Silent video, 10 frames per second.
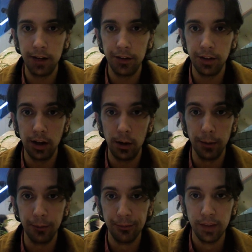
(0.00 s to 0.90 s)
I have to get going.
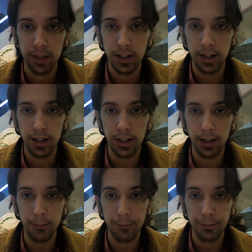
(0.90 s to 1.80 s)

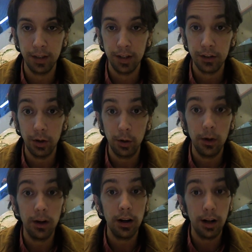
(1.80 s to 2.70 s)
Um, so
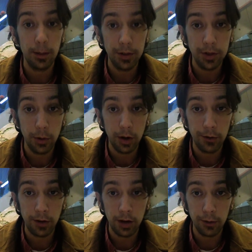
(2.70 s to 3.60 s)
I bid you all a
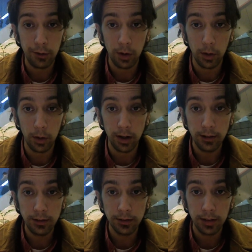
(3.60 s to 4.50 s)
fond farewell.
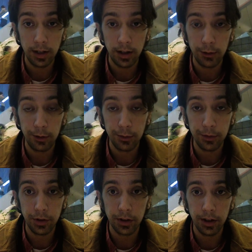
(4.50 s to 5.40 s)
Uh, from
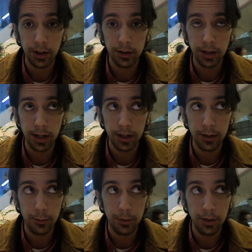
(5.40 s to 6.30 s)
Tokyo,
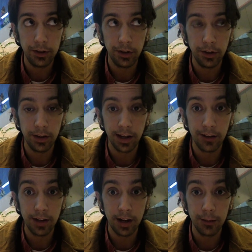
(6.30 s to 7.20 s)
and be certain that I
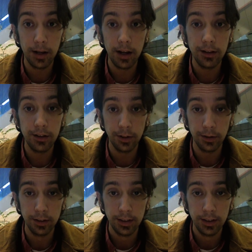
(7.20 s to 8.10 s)
have not abandoned you
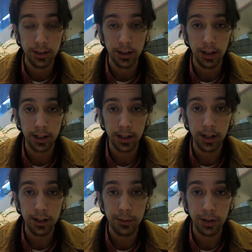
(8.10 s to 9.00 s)
like I
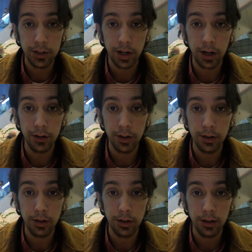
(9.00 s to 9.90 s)
did my child in
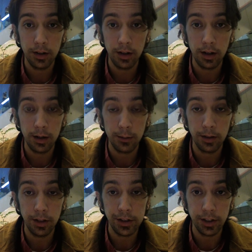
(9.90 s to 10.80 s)
uh,
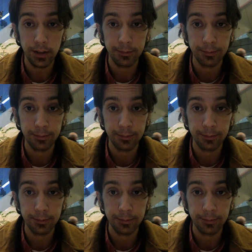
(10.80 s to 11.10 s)
Malaysia.